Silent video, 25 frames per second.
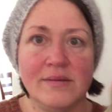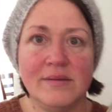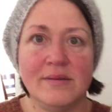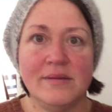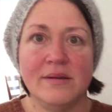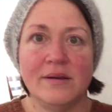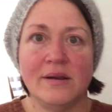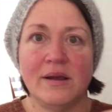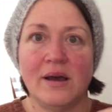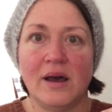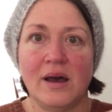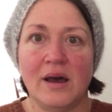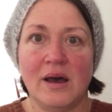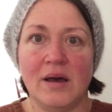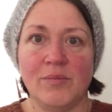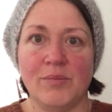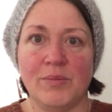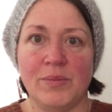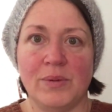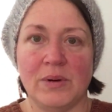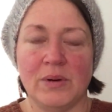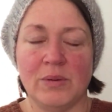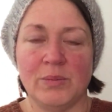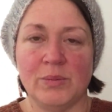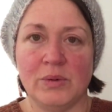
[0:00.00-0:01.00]
did a hot
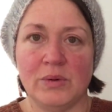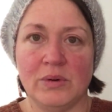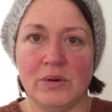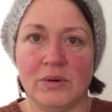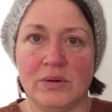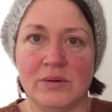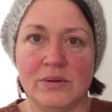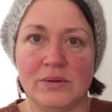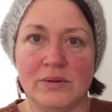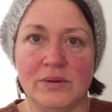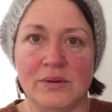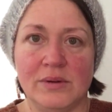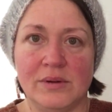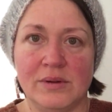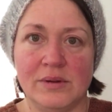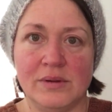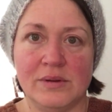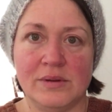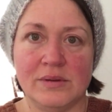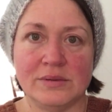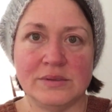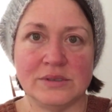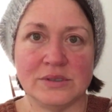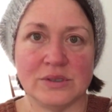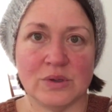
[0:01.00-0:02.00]
purple
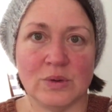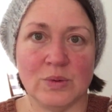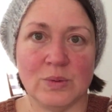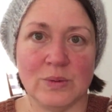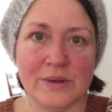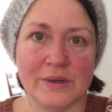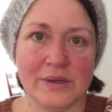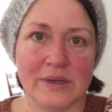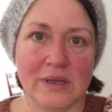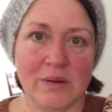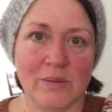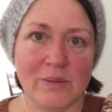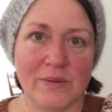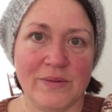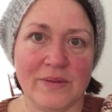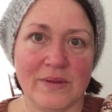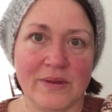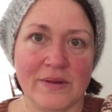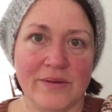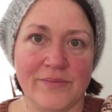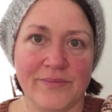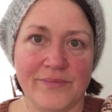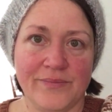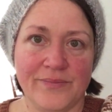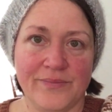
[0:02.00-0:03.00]
to coordinate with it.